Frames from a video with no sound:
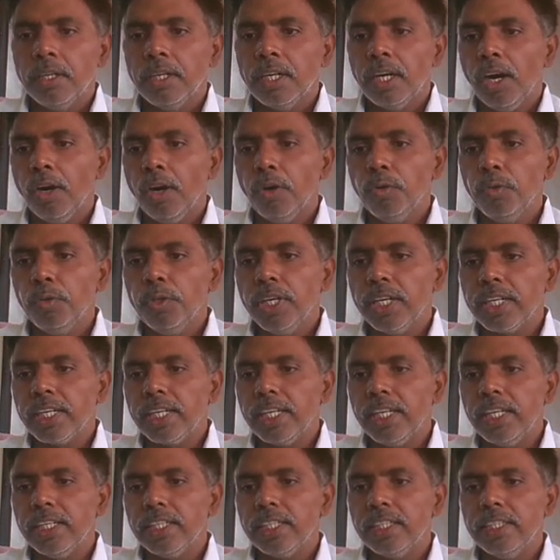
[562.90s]
How we are
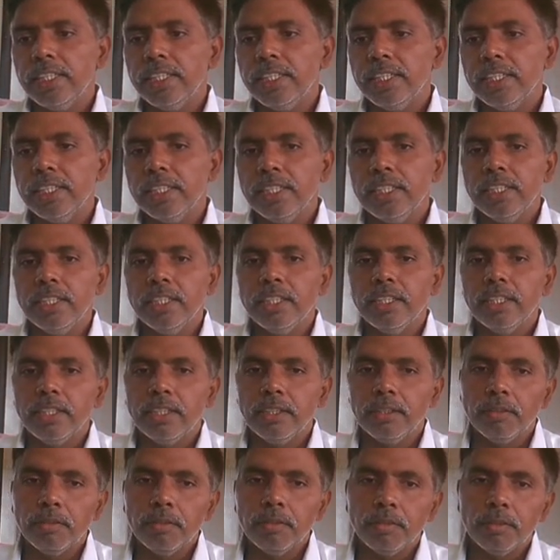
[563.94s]
calculating
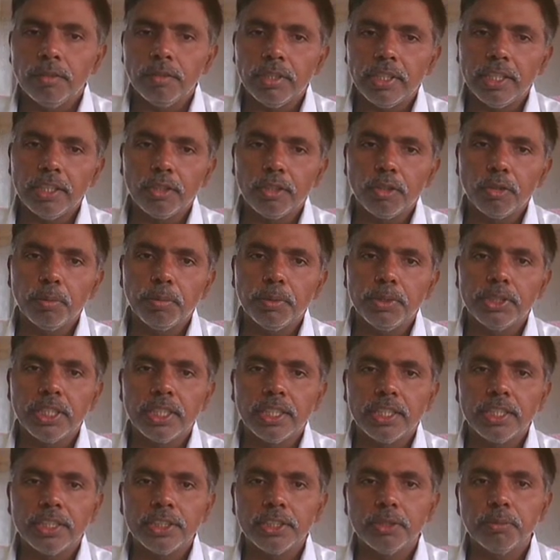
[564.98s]
entropy
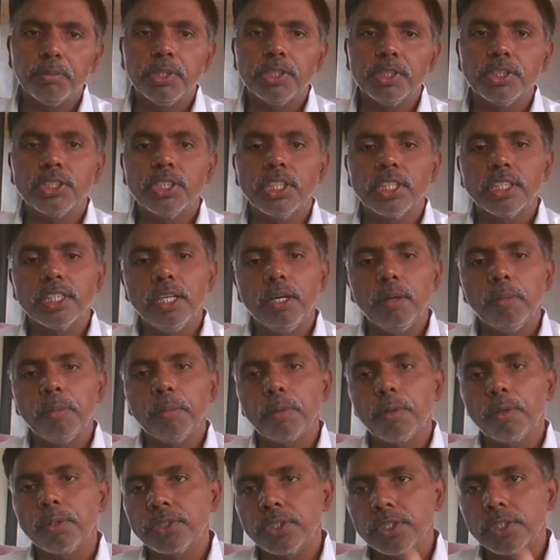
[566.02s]
generation based on the
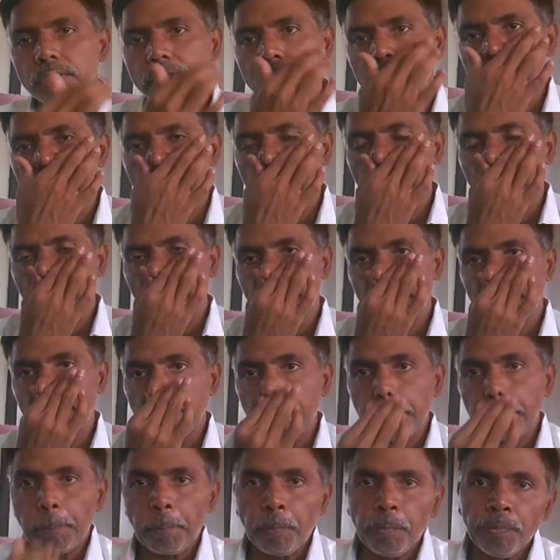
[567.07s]
process?
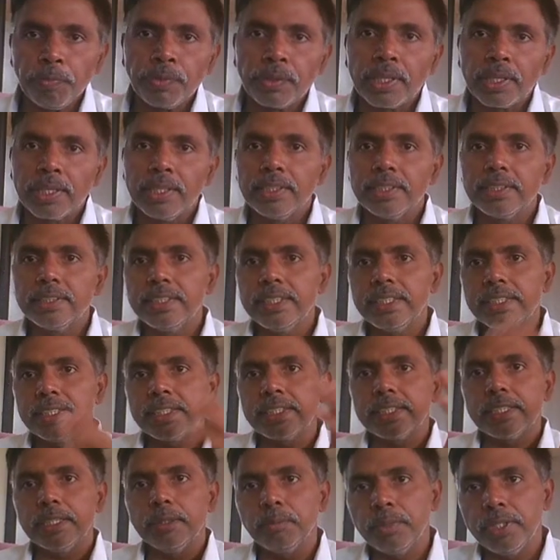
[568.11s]
Or
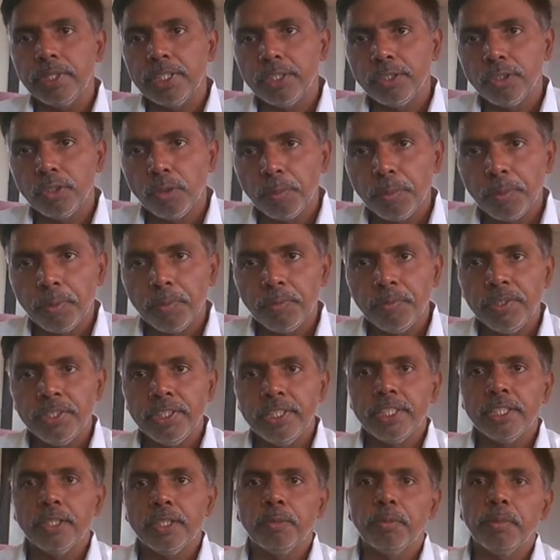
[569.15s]
system entropy we
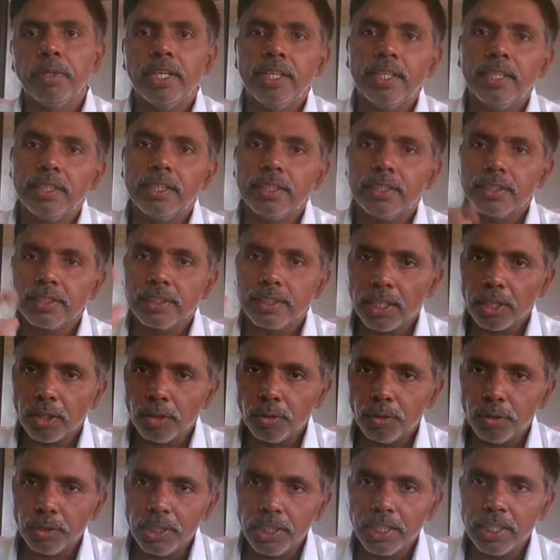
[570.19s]
determined,
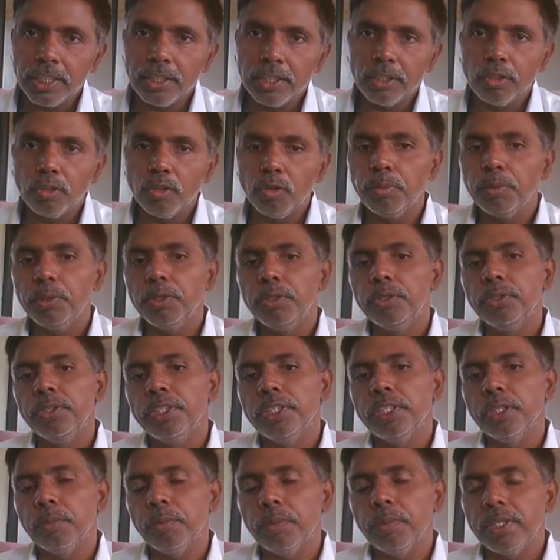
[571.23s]
surrounding entropy we
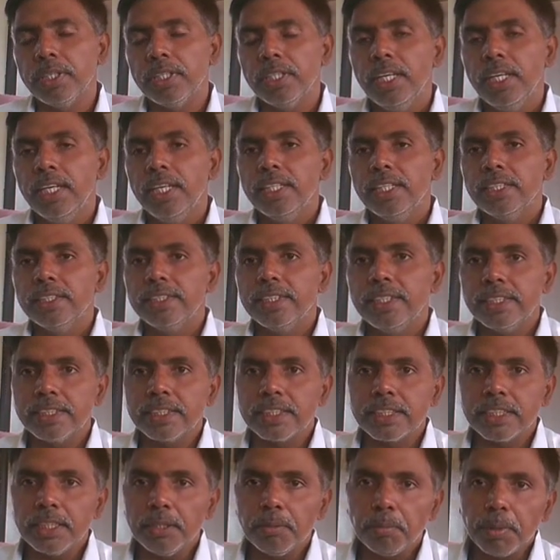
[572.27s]
determined.
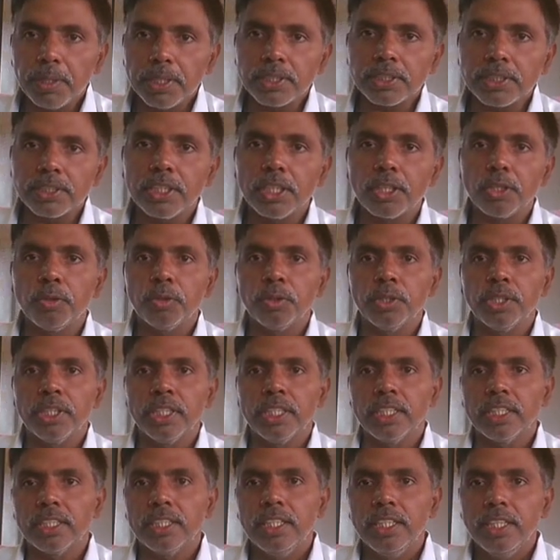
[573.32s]
System plus
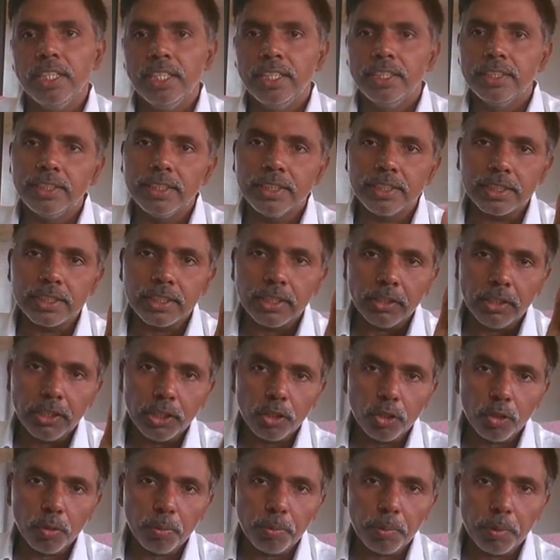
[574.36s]
surrounding. System
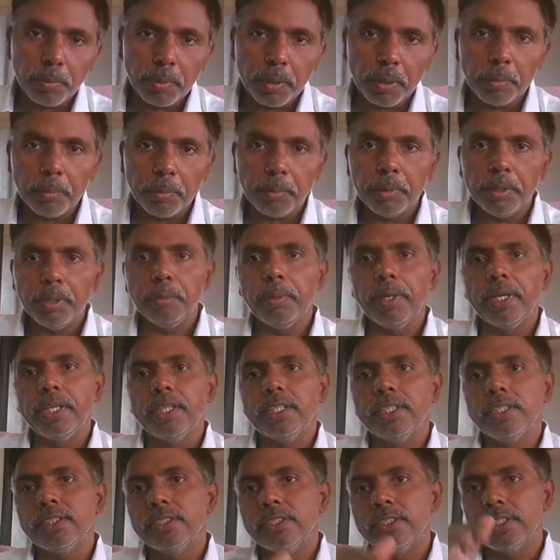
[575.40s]
entropy may be
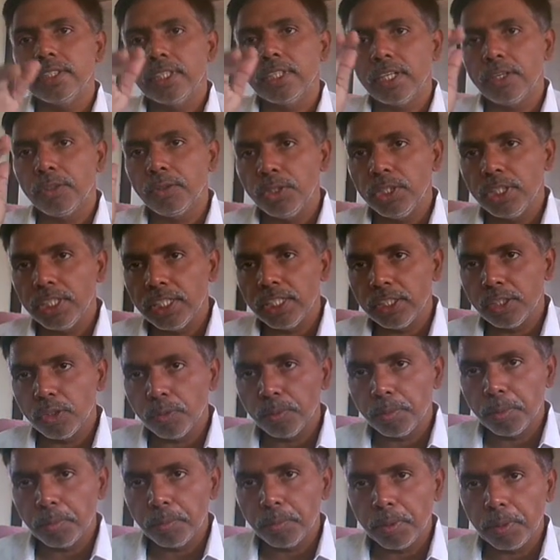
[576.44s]
minus, surrounding
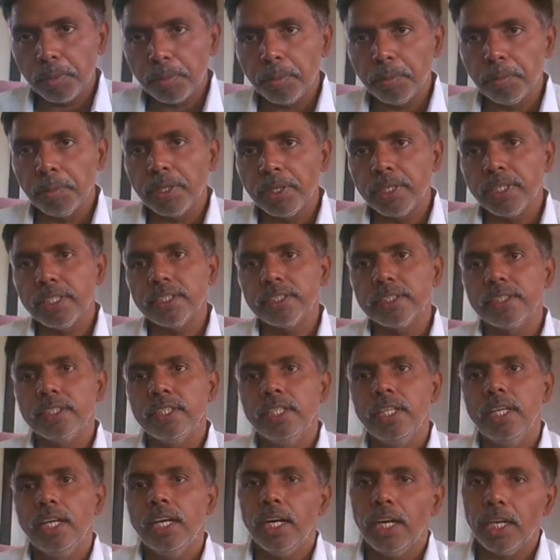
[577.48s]
entropy may be minus
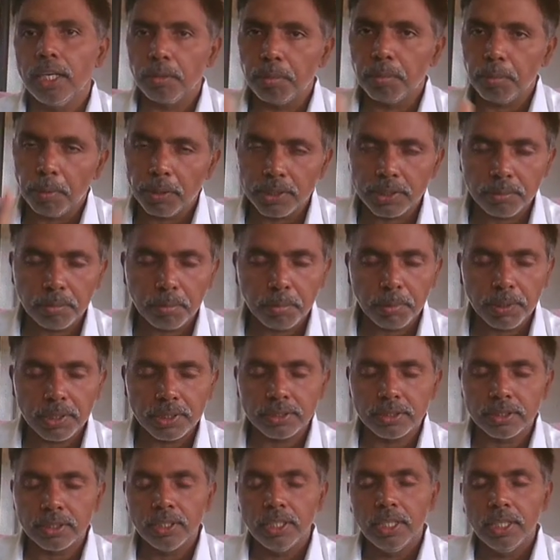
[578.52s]
or
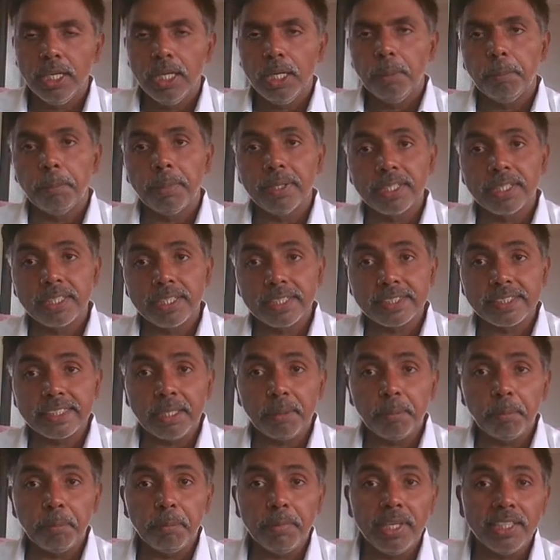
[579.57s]
plus. But the
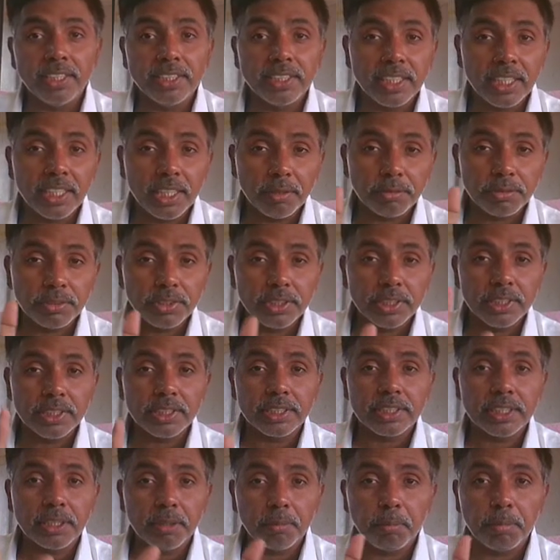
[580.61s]
summation of
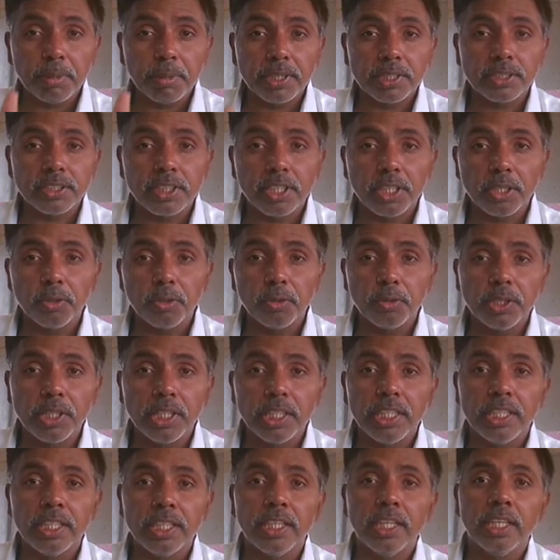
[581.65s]
system plus
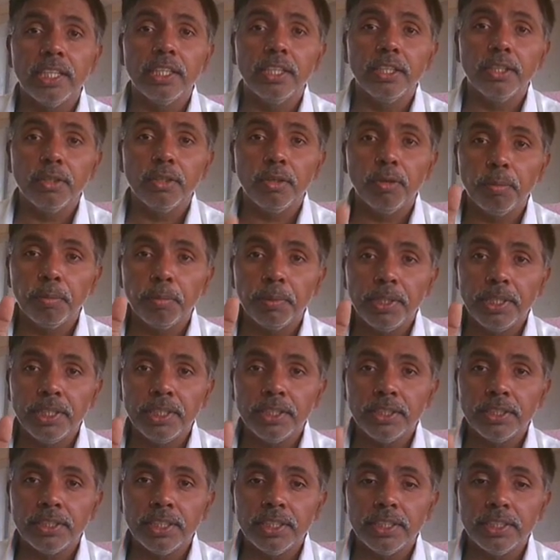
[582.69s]
surrounding
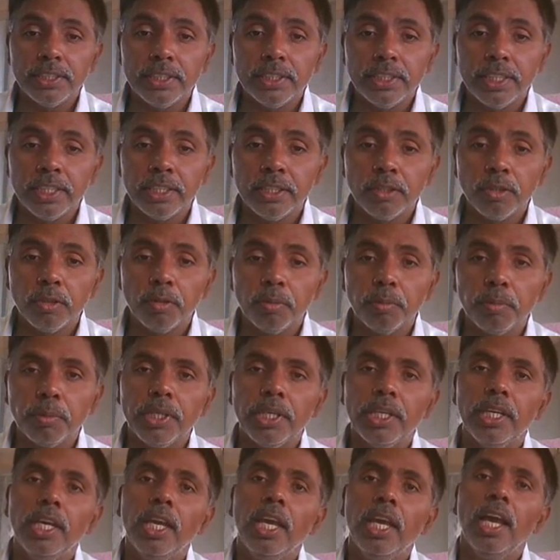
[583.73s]
entropy, change in
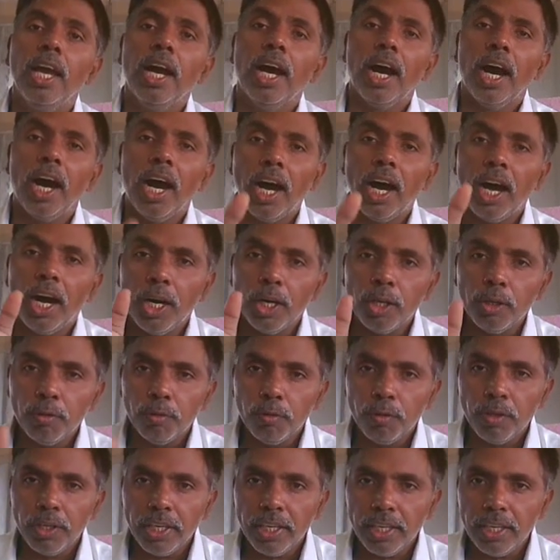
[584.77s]
entropy,
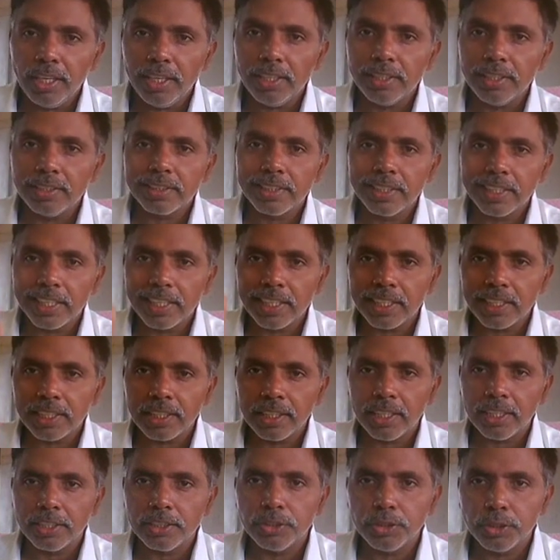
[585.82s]
always greater
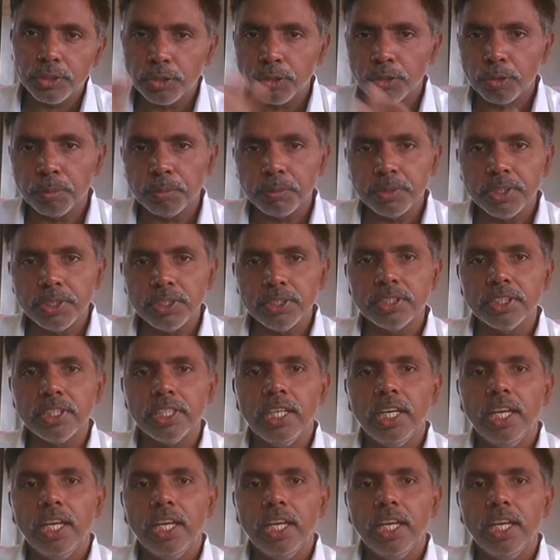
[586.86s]
than 0. Means